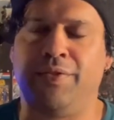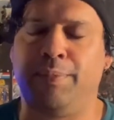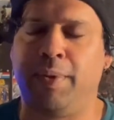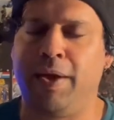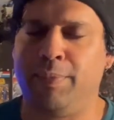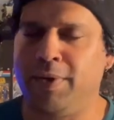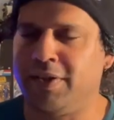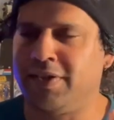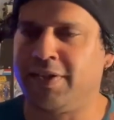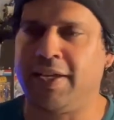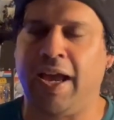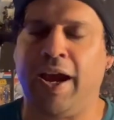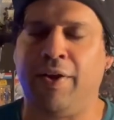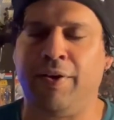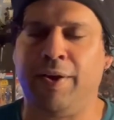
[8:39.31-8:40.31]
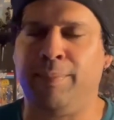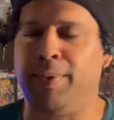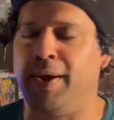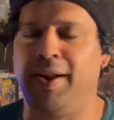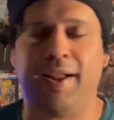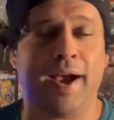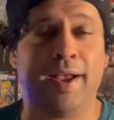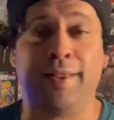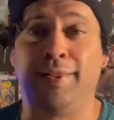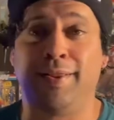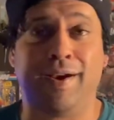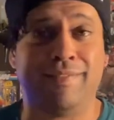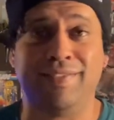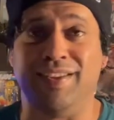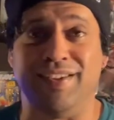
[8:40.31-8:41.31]
It may be scary, but I
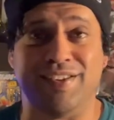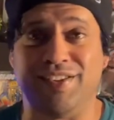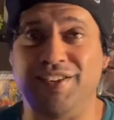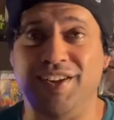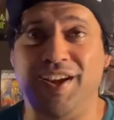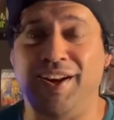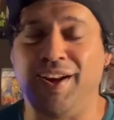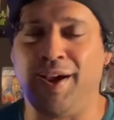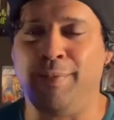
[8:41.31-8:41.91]
love this shit.